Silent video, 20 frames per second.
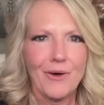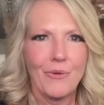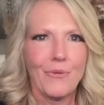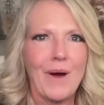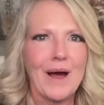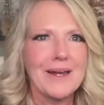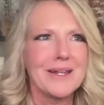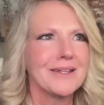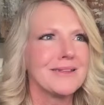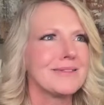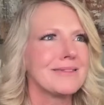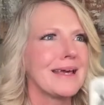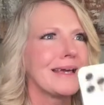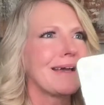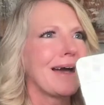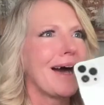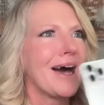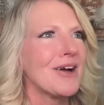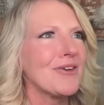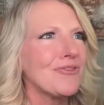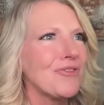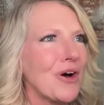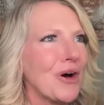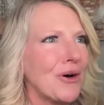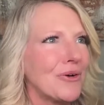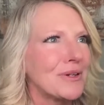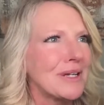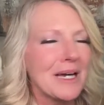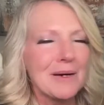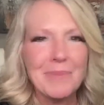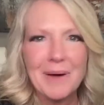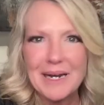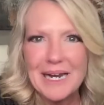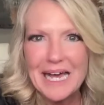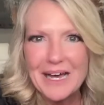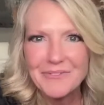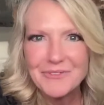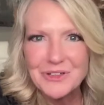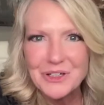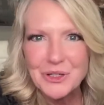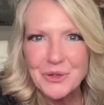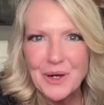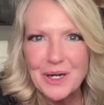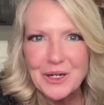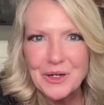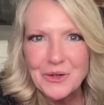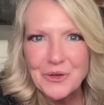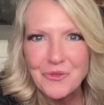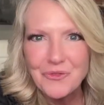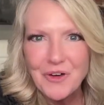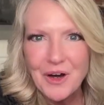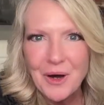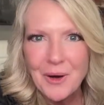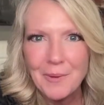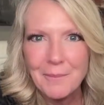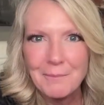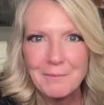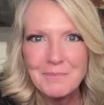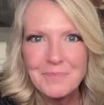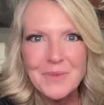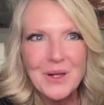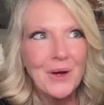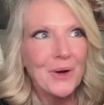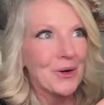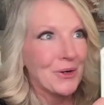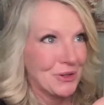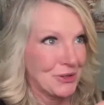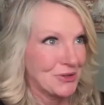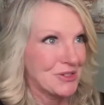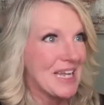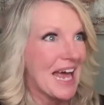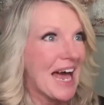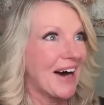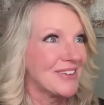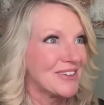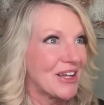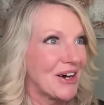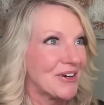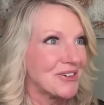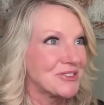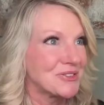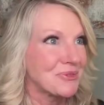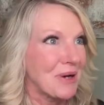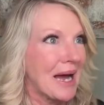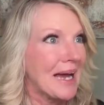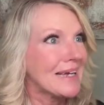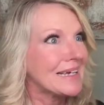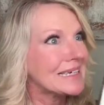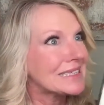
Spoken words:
Why do you think iPhone kept on having to create a new phone or new downloads, right?